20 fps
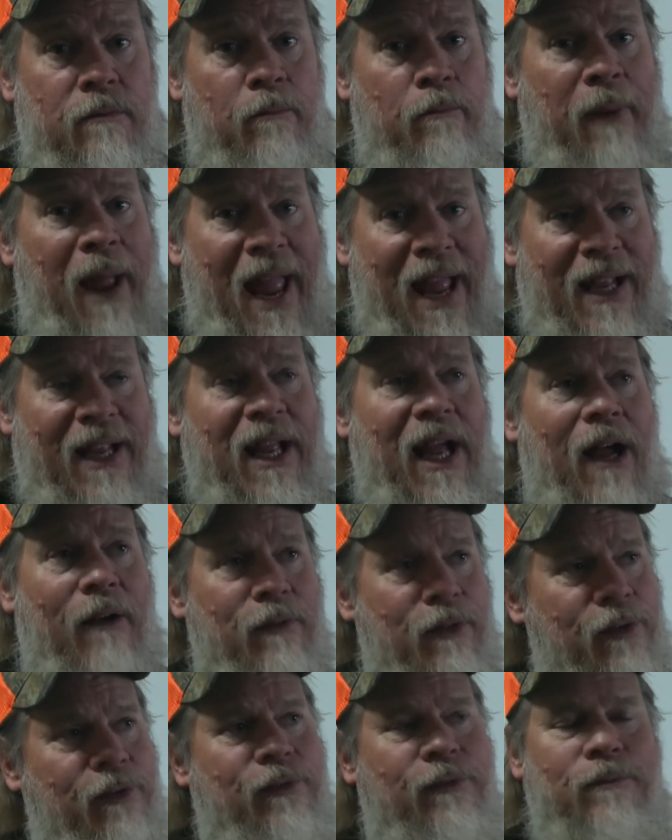Pan
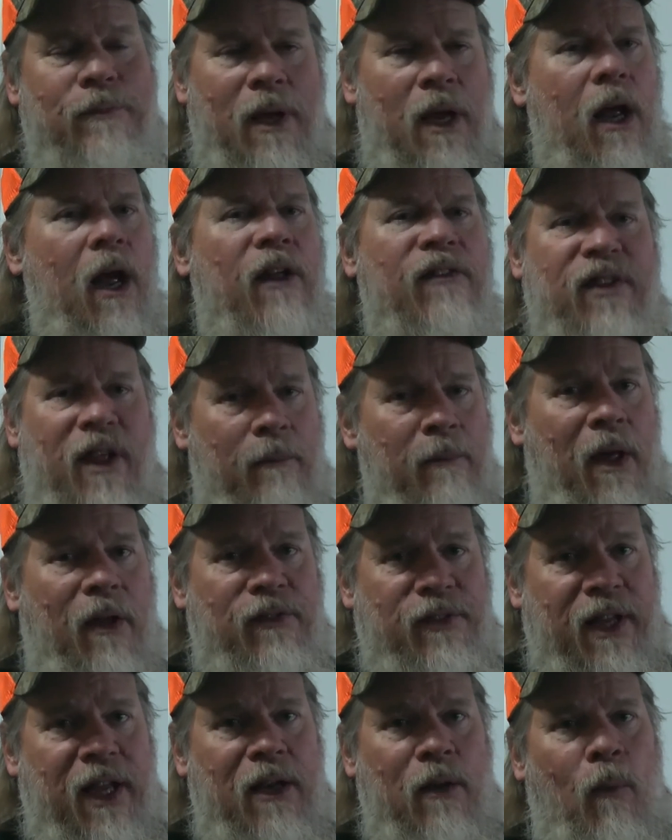covers, something else
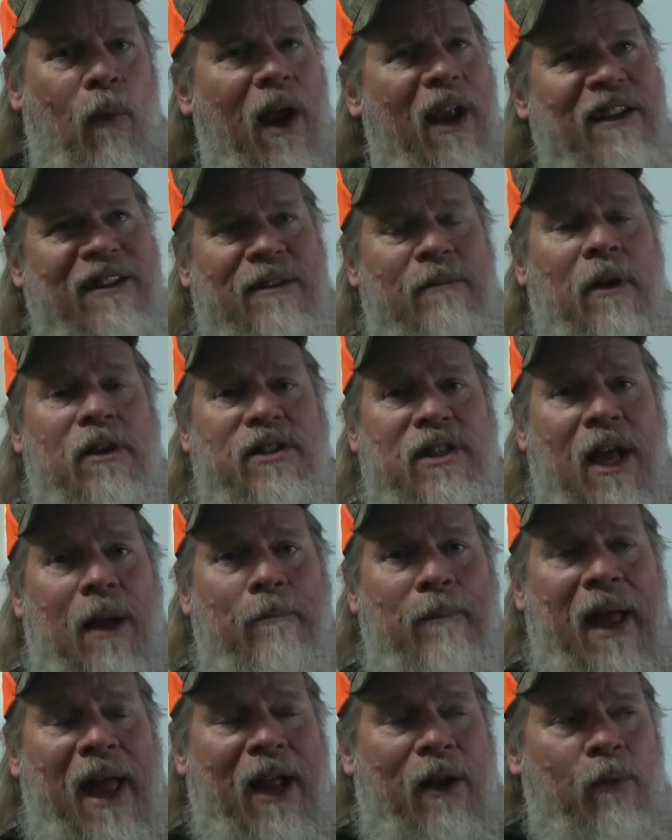getting away and something else you got
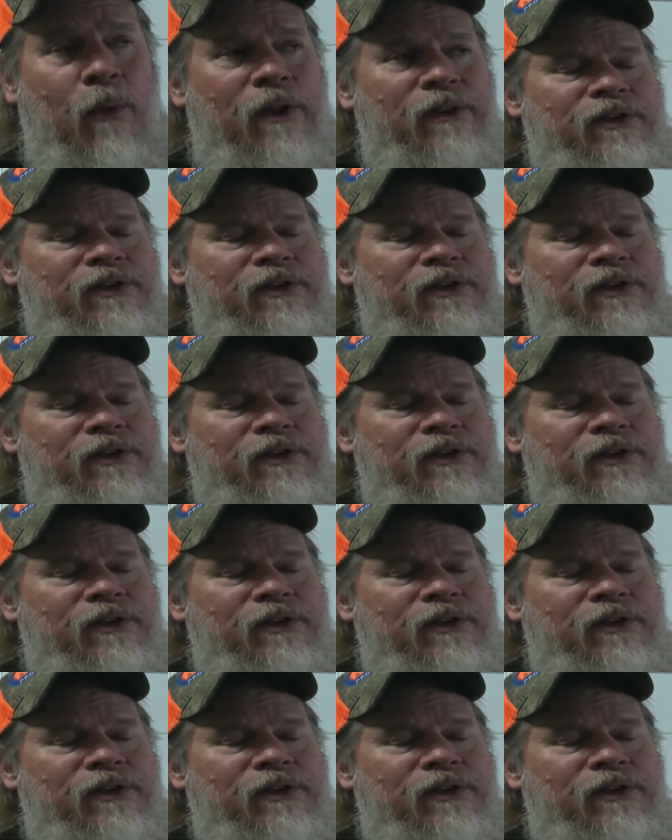to pack with